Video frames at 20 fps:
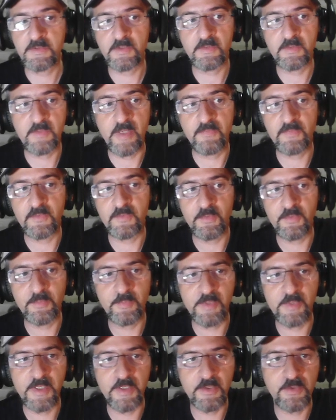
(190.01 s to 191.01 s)
After you
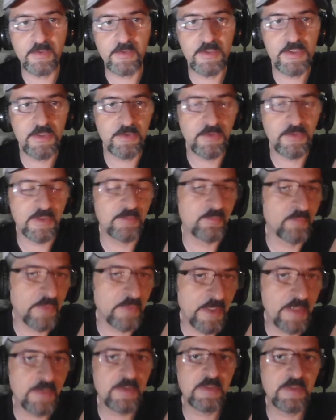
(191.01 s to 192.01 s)
play Koshi, you can
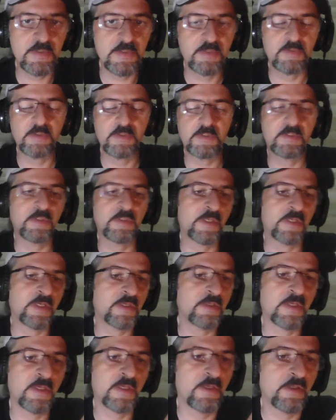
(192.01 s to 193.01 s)
play this and you
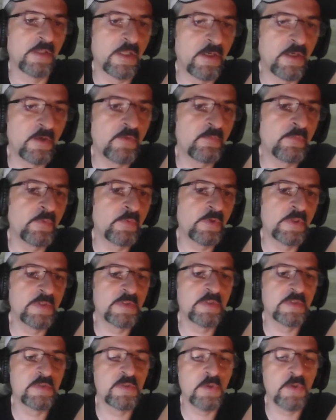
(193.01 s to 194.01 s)
again get a lot of points
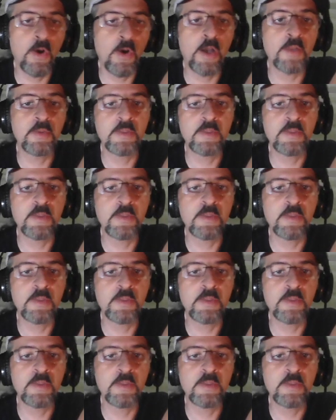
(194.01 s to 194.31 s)
and so on.